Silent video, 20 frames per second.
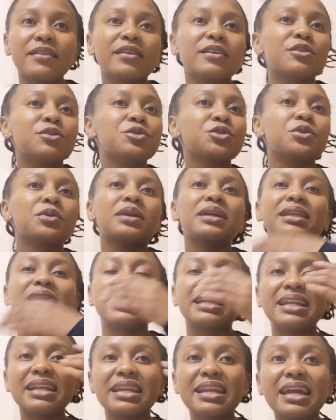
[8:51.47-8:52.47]
and then you do it
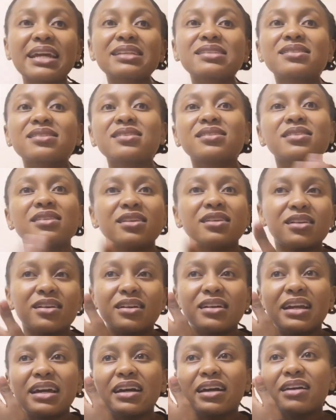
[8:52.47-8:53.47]
again next
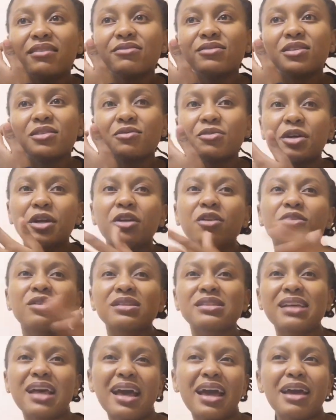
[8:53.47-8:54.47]
year, like after a very
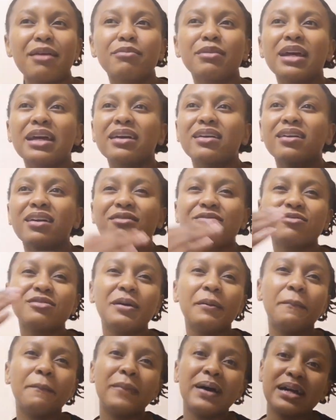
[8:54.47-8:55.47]
long time, like
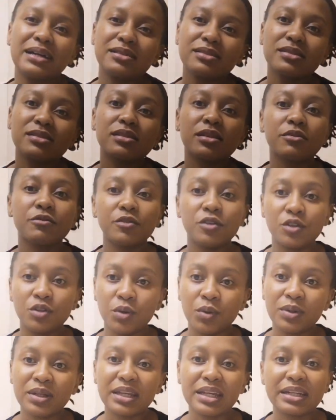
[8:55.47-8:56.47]
after months if you
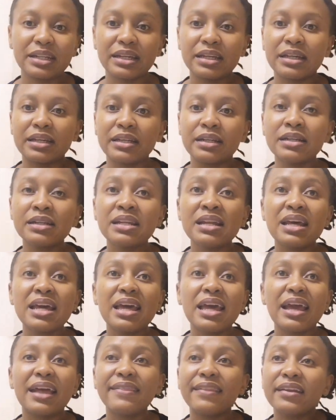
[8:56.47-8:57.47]
don't get in.
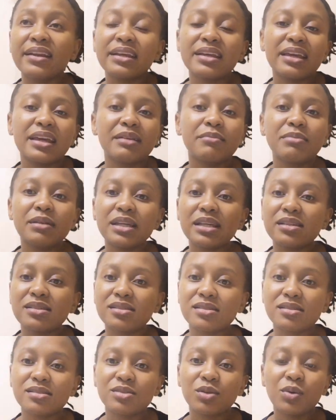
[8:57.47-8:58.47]
And then again,
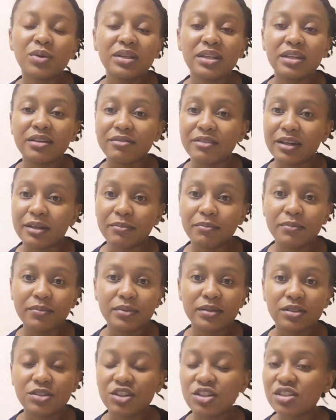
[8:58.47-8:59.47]
please don't give up.
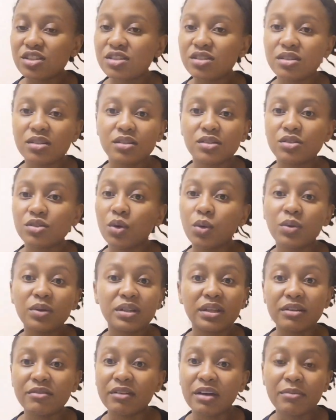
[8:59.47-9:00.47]
Just
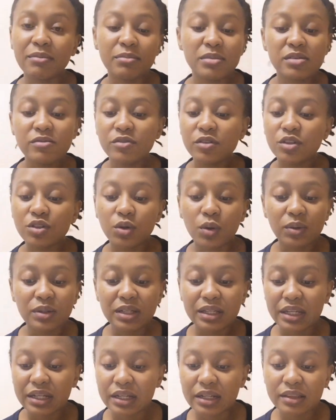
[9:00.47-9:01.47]
don't give up. If you
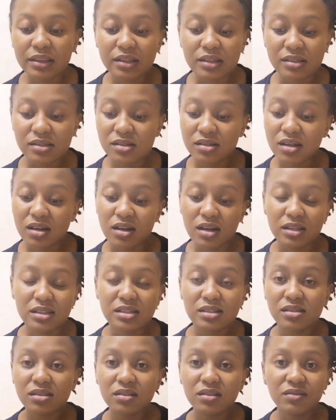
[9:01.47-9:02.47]
don't get in this year,
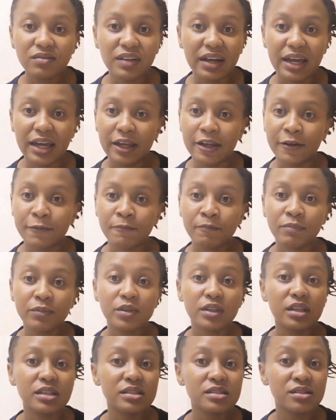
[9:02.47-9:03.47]
it's still fine.
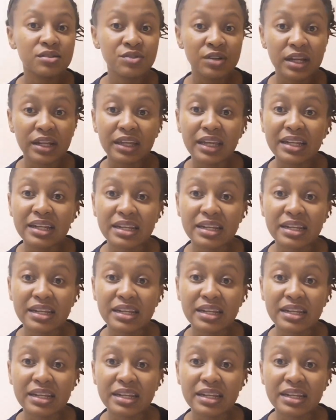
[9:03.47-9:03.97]
You can still try